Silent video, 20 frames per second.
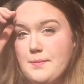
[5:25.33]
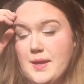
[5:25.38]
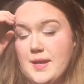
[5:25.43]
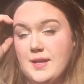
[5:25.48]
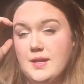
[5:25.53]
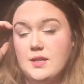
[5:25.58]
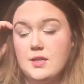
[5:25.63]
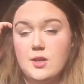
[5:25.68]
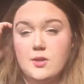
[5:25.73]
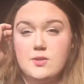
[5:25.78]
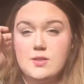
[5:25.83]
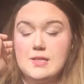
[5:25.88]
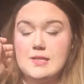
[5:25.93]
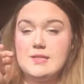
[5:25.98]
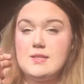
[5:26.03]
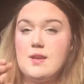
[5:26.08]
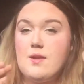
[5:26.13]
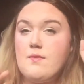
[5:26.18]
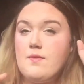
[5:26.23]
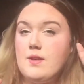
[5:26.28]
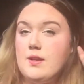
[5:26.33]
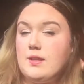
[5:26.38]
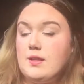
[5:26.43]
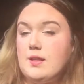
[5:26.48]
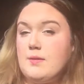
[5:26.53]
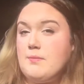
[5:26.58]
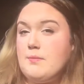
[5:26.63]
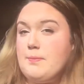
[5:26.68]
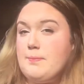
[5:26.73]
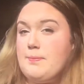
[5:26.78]
Making notes is
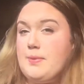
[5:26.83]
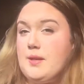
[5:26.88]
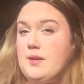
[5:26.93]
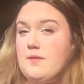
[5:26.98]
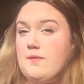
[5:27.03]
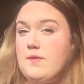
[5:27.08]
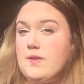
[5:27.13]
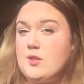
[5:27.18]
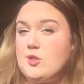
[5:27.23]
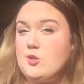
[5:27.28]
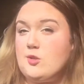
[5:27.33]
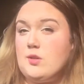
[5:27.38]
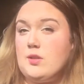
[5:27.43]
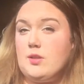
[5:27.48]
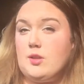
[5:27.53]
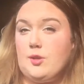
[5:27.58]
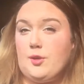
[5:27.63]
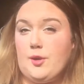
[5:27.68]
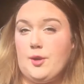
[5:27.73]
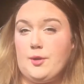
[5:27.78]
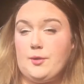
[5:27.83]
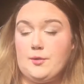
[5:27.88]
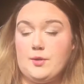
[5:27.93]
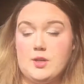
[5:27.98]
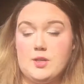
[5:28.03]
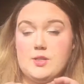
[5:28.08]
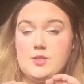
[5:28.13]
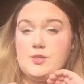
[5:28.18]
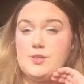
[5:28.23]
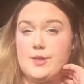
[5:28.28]
definitely beneficial in the long
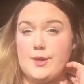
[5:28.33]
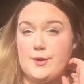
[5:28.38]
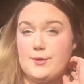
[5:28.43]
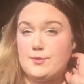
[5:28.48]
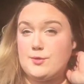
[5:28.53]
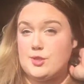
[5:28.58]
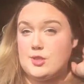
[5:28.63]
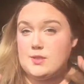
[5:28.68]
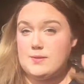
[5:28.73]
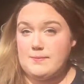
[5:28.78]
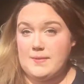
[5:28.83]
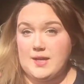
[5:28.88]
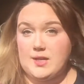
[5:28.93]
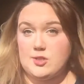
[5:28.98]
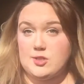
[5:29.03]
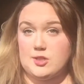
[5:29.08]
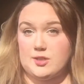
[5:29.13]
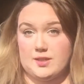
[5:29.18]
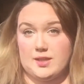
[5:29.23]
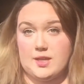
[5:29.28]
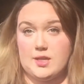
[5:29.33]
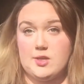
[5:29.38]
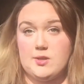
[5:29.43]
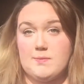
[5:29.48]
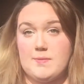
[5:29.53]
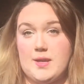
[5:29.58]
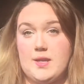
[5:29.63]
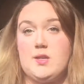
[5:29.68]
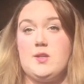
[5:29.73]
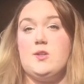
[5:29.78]
run, so just make sure that you
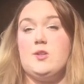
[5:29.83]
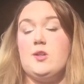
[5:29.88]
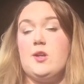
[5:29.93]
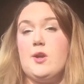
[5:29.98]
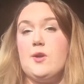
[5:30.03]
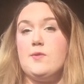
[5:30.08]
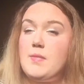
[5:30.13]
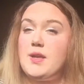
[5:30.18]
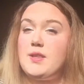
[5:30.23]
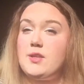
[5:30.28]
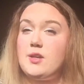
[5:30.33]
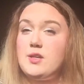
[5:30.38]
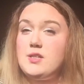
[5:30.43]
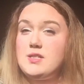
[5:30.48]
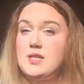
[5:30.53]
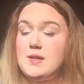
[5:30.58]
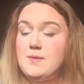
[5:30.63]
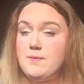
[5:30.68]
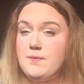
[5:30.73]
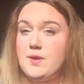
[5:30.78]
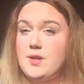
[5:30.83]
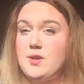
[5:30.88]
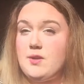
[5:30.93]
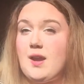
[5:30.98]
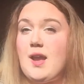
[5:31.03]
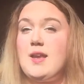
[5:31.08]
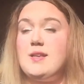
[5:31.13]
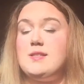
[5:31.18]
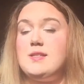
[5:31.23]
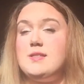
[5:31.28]
make your notes. My 3rd tip for you
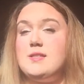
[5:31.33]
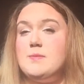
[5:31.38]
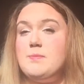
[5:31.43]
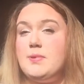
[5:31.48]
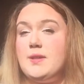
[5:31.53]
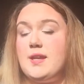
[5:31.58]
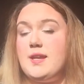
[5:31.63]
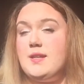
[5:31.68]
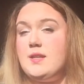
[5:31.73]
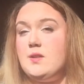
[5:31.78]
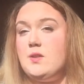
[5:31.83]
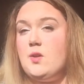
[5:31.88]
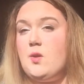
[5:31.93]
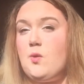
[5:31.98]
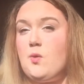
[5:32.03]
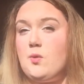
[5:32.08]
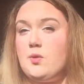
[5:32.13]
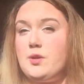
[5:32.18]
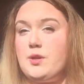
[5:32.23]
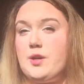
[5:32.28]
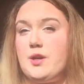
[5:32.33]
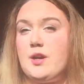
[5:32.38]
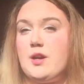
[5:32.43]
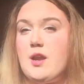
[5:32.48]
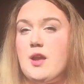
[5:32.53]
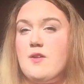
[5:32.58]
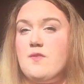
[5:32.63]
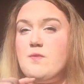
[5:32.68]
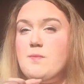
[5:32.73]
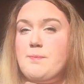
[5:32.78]
guys is to plan in the
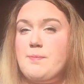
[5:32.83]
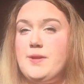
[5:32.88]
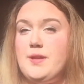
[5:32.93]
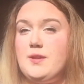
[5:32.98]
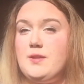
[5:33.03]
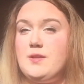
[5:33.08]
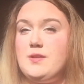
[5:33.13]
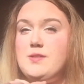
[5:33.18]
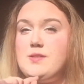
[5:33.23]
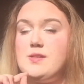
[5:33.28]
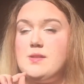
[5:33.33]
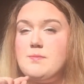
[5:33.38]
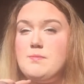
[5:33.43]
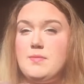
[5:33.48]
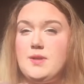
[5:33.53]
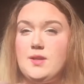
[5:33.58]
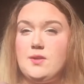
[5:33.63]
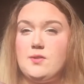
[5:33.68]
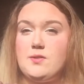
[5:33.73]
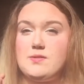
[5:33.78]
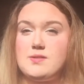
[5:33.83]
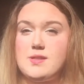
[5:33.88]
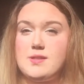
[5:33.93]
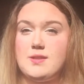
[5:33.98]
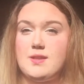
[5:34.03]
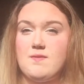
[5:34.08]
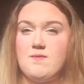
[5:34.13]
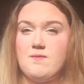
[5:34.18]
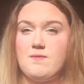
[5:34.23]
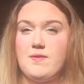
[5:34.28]
order of bills, meals,
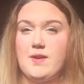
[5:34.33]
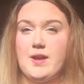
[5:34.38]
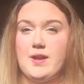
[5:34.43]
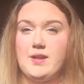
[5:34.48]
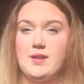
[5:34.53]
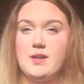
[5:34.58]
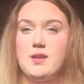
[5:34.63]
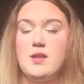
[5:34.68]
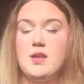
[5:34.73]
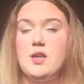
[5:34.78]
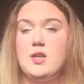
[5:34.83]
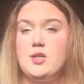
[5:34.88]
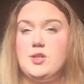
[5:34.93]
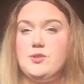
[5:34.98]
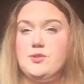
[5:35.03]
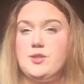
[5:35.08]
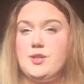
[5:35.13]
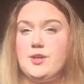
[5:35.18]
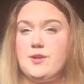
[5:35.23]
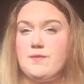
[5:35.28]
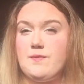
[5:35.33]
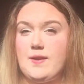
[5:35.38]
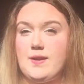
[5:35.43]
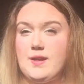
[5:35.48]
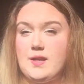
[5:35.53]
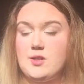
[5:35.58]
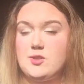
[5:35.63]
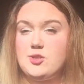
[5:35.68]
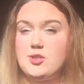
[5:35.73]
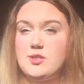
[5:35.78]
then fun. You do your
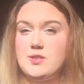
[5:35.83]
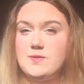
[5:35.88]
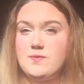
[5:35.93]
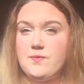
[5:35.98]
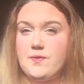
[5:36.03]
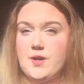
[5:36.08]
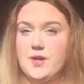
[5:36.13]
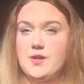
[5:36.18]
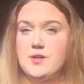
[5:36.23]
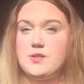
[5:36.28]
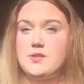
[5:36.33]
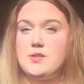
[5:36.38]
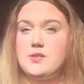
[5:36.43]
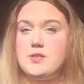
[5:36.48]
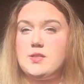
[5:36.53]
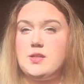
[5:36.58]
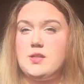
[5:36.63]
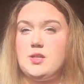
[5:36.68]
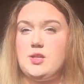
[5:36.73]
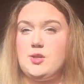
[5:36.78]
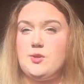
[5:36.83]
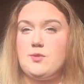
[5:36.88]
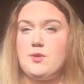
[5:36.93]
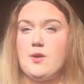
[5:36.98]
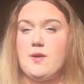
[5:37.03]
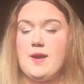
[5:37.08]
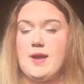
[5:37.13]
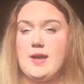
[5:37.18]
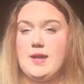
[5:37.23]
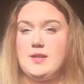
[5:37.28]
financials first, you
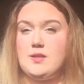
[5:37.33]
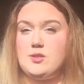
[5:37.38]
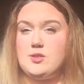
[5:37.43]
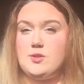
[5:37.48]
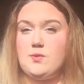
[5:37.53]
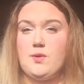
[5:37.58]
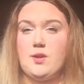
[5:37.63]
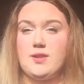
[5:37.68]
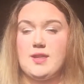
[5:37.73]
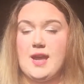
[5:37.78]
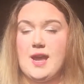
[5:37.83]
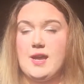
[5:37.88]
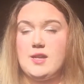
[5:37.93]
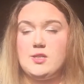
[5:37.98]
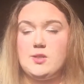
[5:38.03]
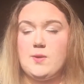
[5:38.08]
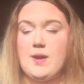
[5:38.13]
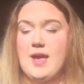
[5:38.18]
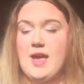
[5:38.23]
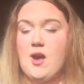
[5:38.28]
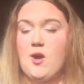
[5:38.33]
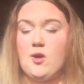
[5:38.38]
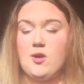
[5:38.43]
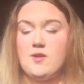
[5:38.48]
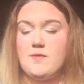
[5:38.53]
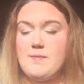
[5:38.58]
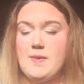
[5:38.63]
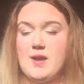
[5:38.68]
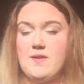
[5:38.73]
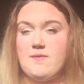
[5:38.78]
go ahead and do all that. I do all
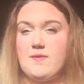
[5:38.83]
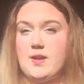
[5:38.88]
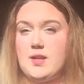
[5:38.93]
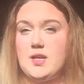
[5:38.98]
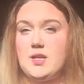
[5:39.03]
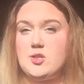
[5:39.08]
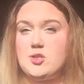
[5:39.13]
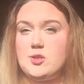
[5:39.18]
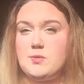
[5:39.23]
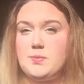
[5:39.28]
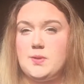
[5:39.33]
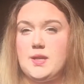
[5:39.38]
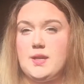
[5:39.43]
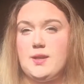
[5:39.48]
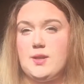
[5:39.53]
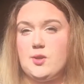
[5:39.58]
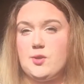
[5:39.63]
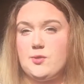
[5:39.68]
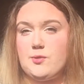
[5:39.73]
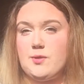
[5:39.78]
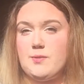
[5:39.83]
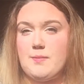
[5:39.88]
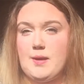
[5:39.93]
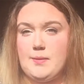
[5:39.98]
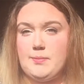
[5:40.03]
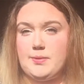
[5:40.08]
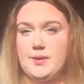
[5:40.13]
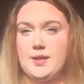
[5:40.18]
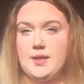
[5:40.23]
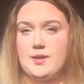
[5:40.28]
of my financial planning through
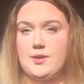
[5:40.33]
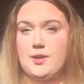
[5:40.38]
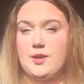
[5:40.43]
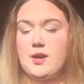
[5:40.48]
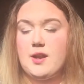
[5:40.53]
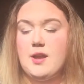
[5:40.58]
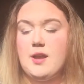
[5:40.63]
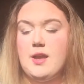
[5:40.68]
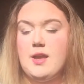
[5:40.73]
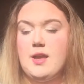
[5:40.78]
my planner.